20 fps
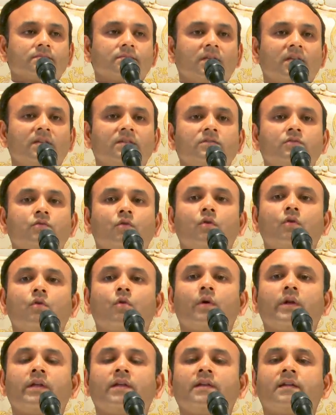There is no
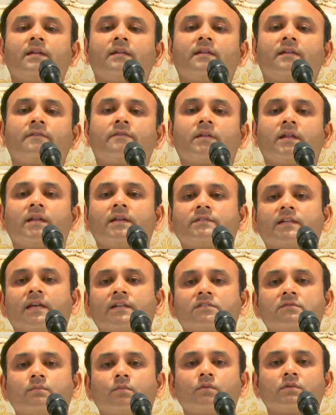going and referring
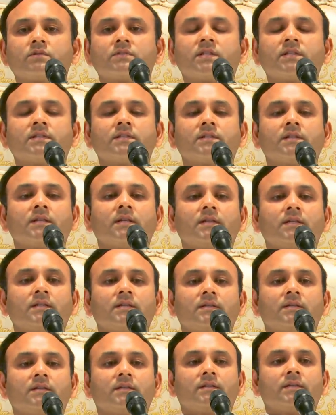textbooks and
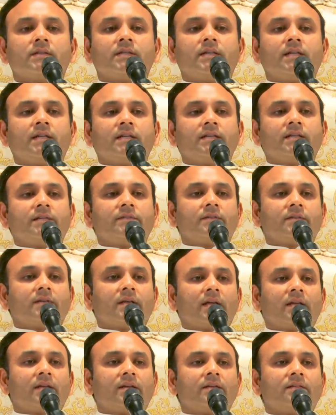reading
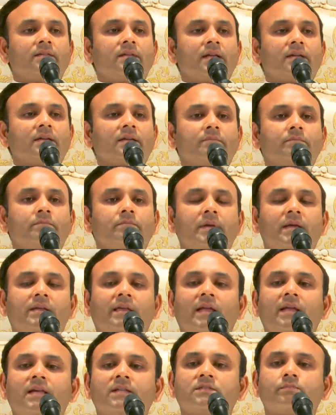and then
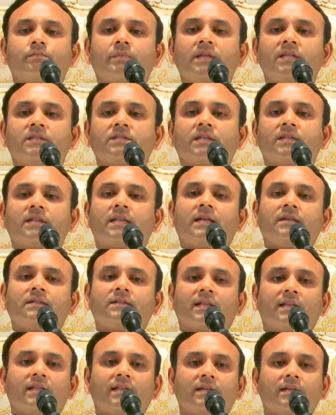making a speech and then
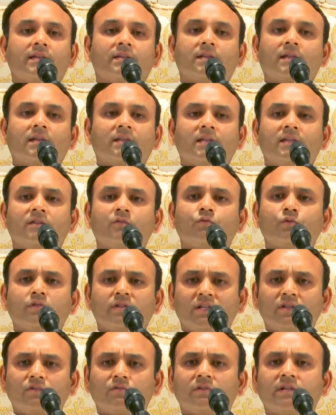telling it. Nothing. Do you
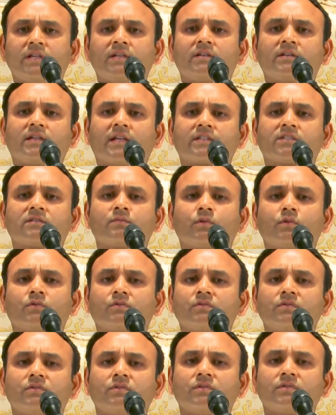need to read a
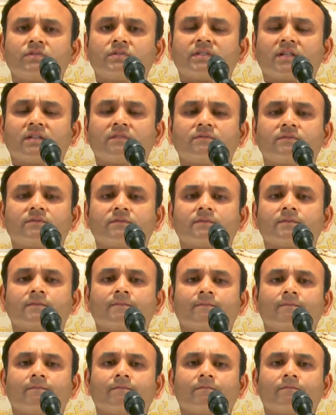textbook to know yourself?
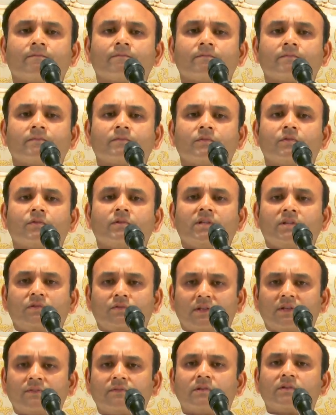Do you need
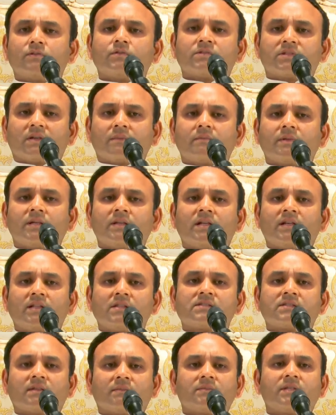to refer to somebody
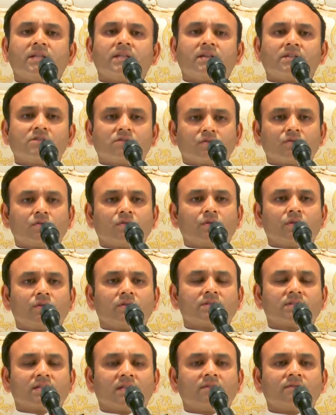else, something else to know
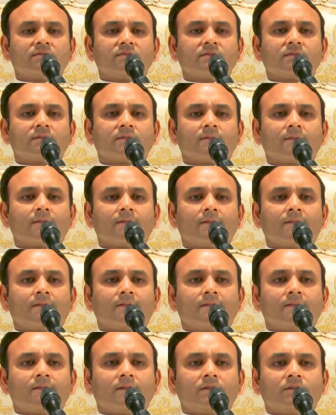yourself?
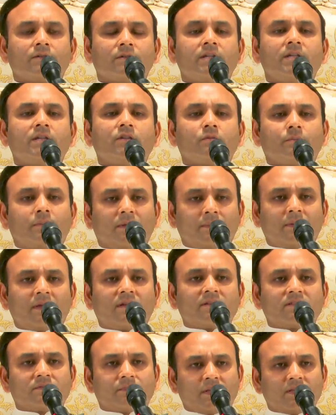Do you need to
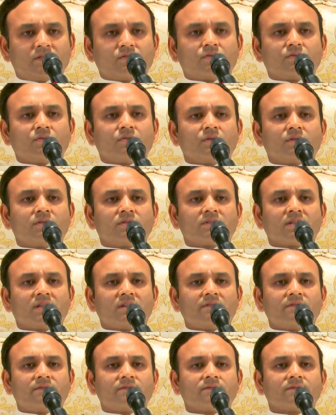prepare a speech to know
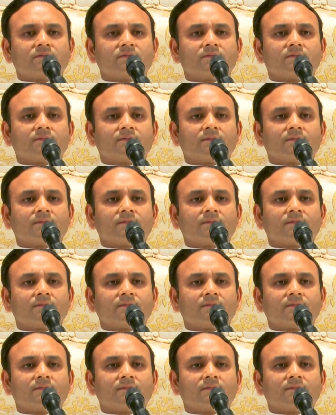yourself?